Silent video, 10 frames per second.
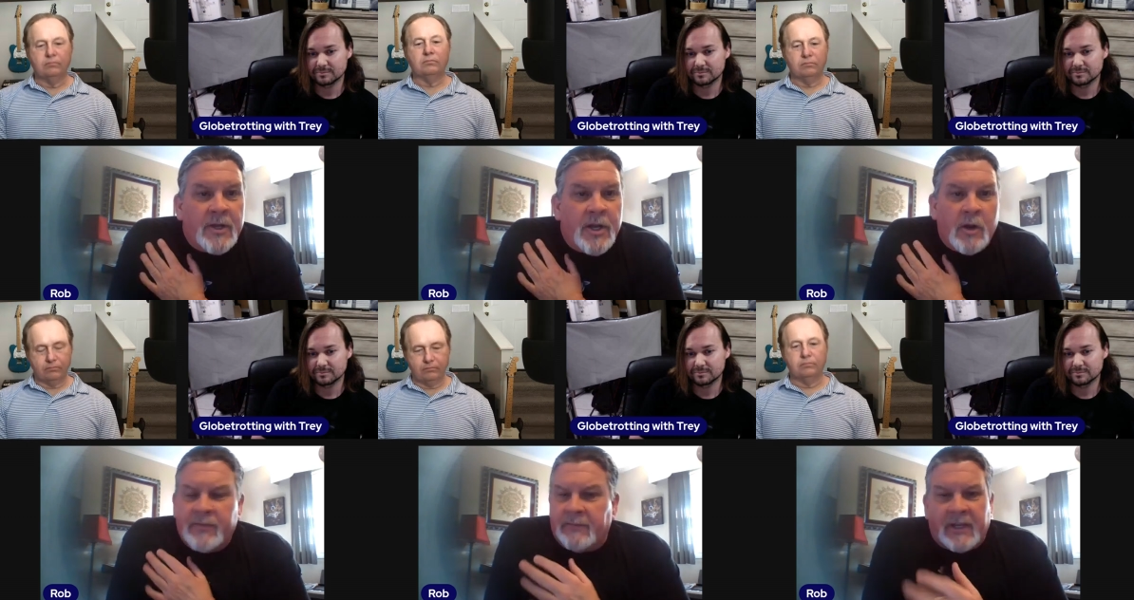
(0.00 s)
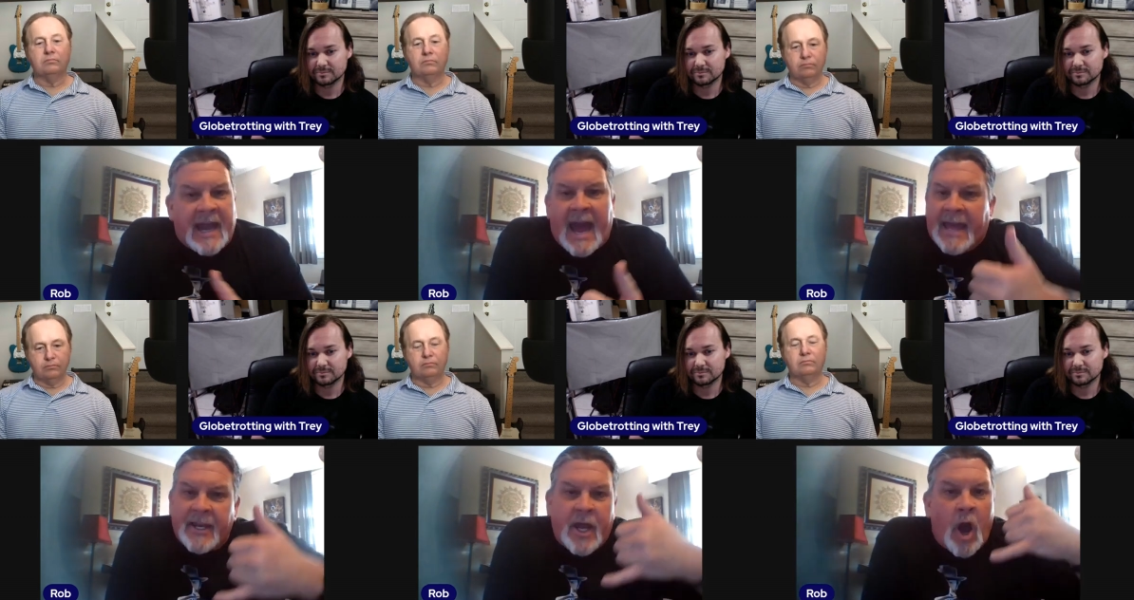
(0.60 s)
Speaker 1: You know, if, if the guy
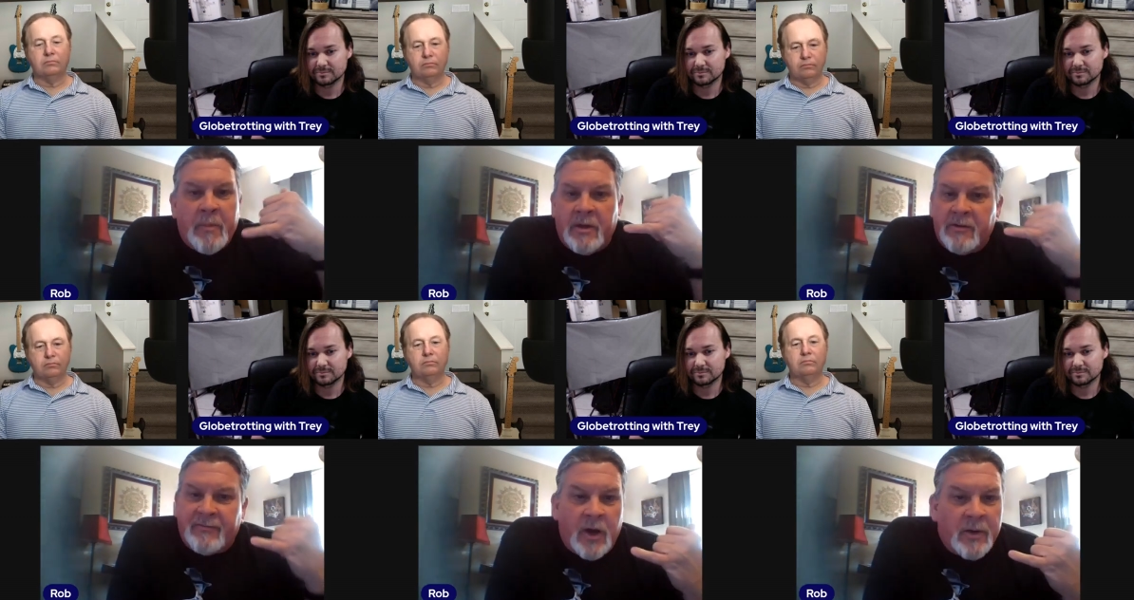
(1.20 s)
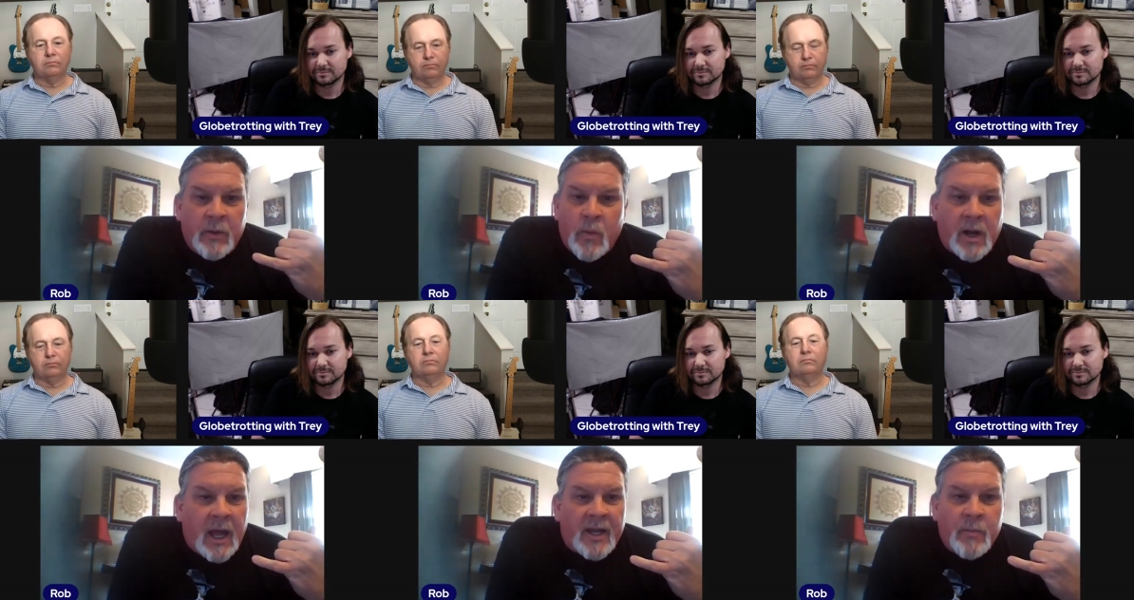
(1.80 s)
hadn't called me on the phone at
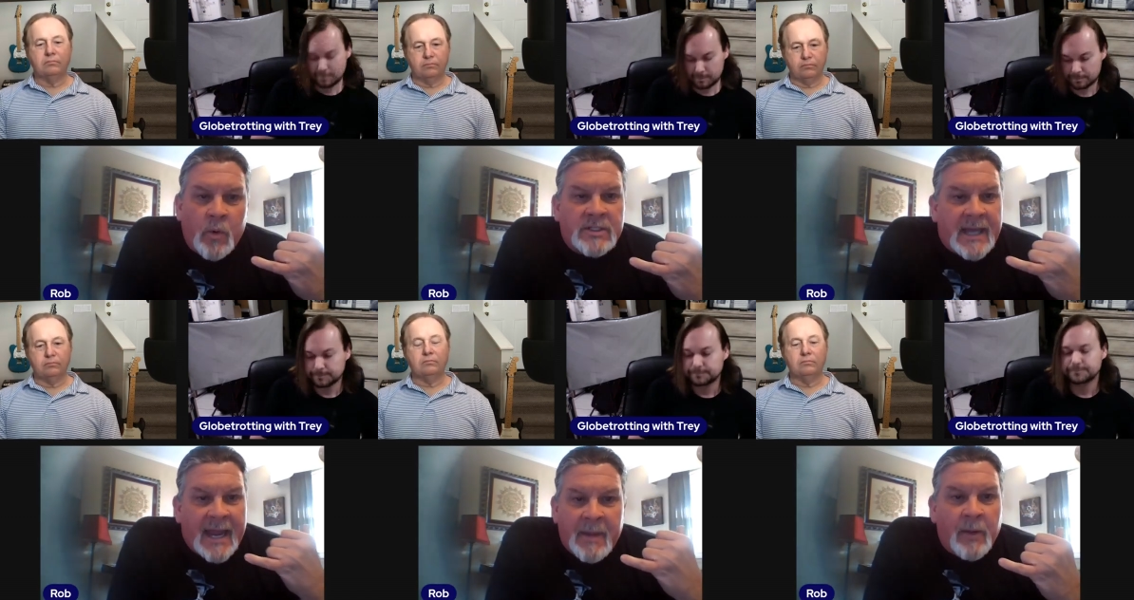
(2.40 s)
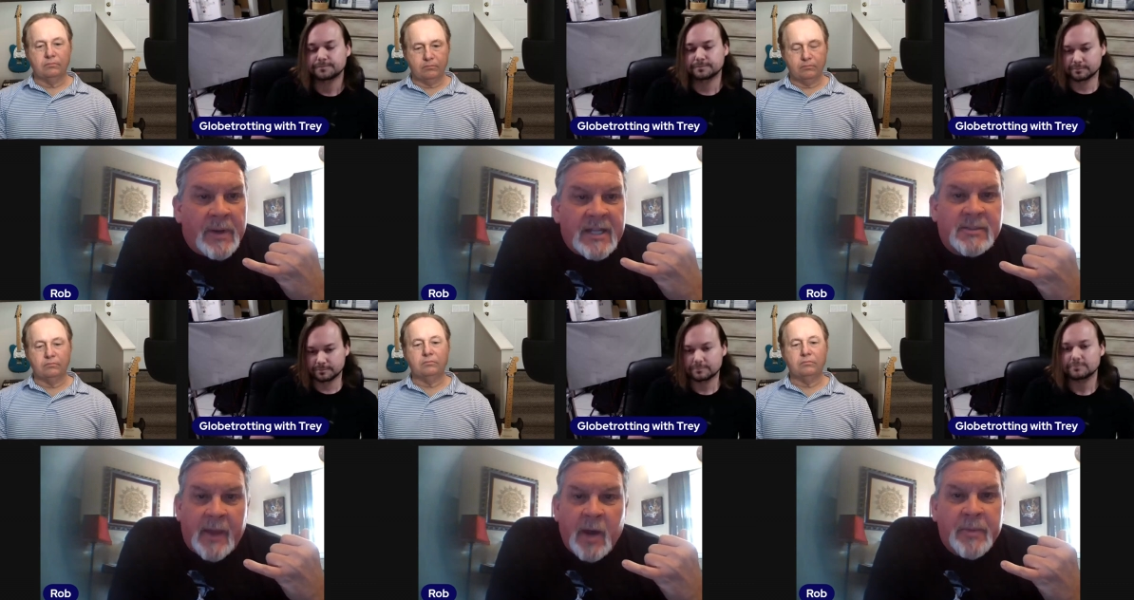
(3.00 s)
one o'clock in the morning and said, hey, man, we
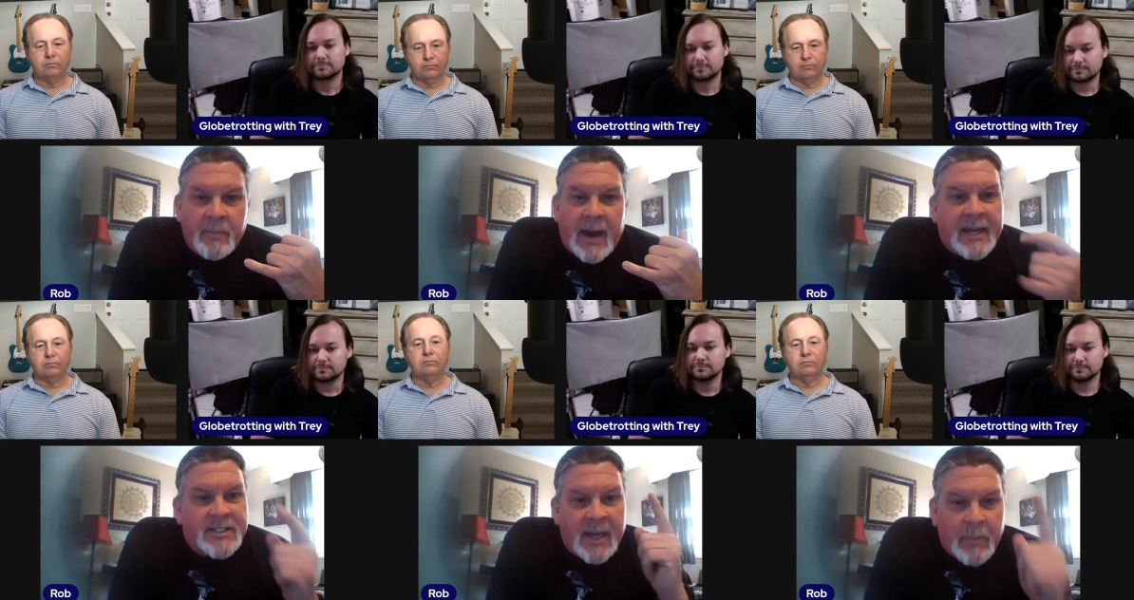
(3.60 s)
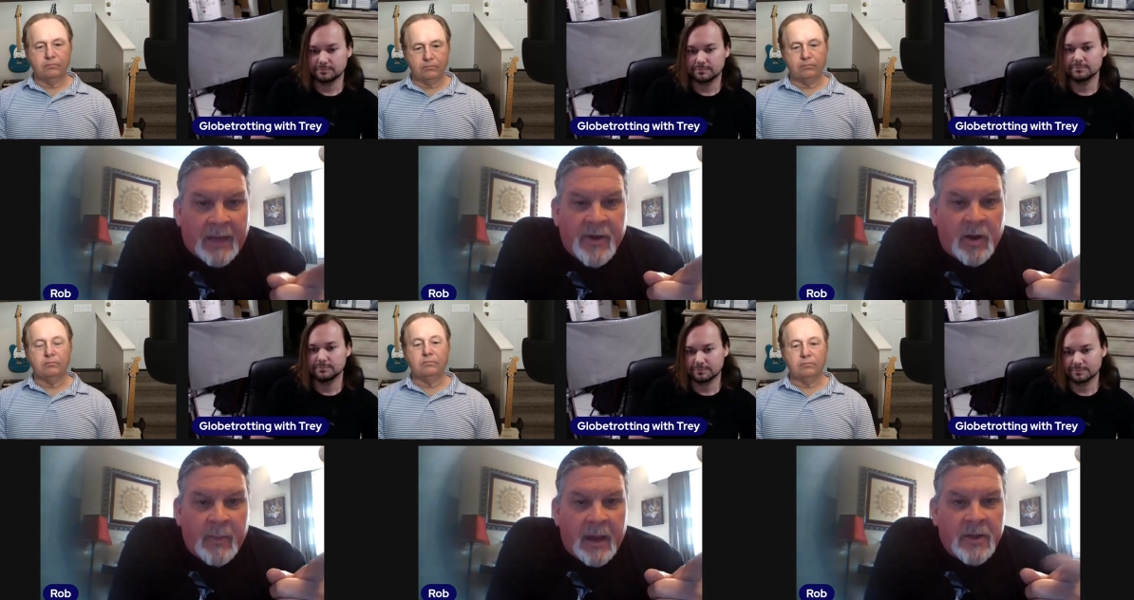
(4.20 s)
need some help in the body shop, I
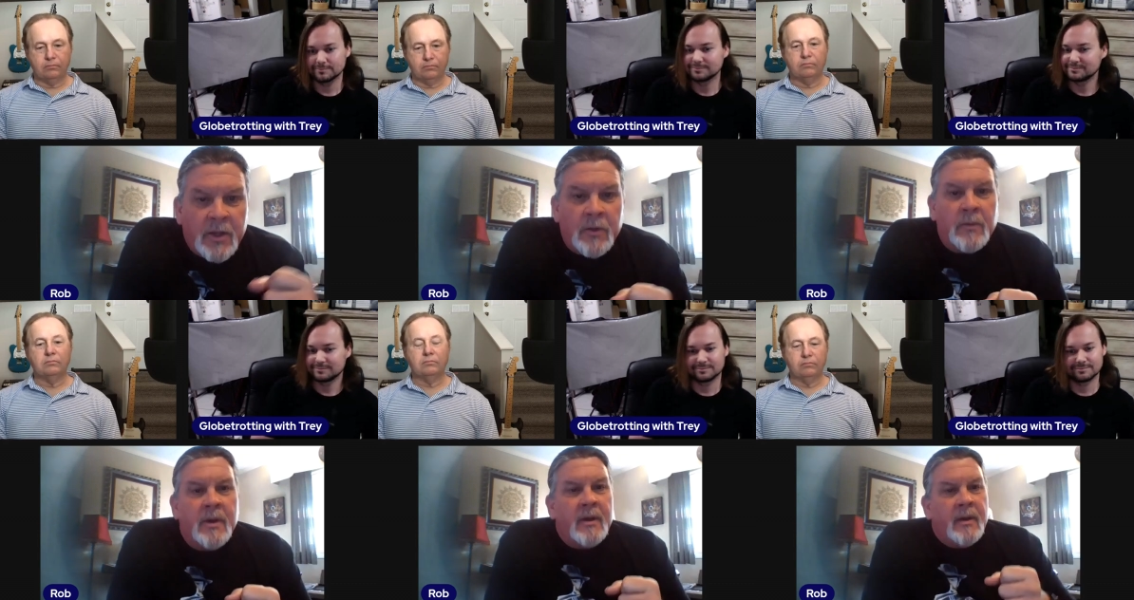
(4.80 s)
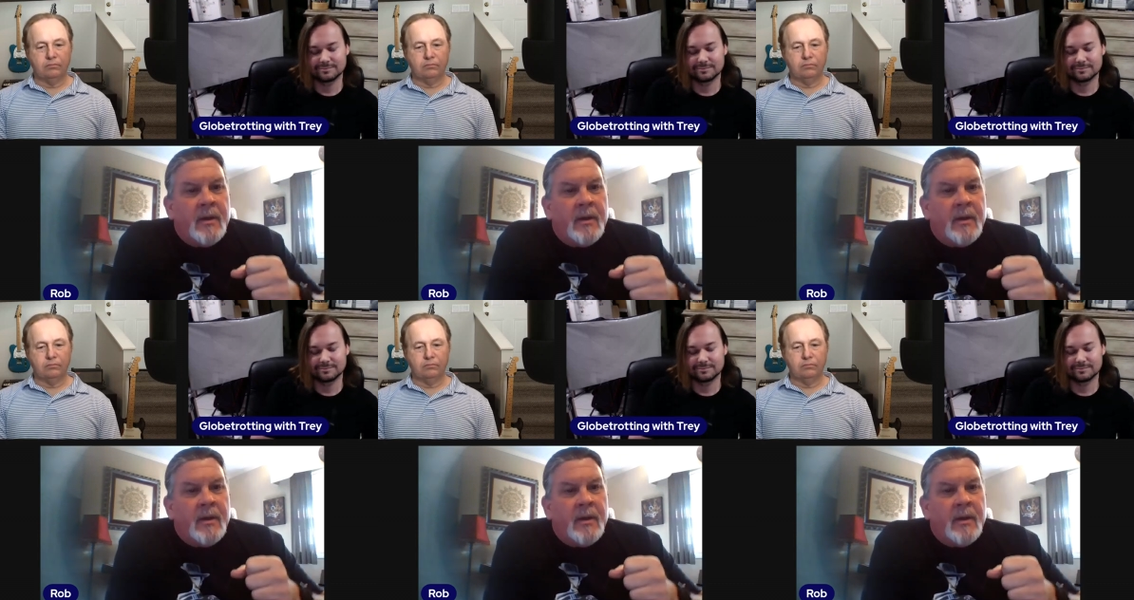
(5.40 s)
thought about you.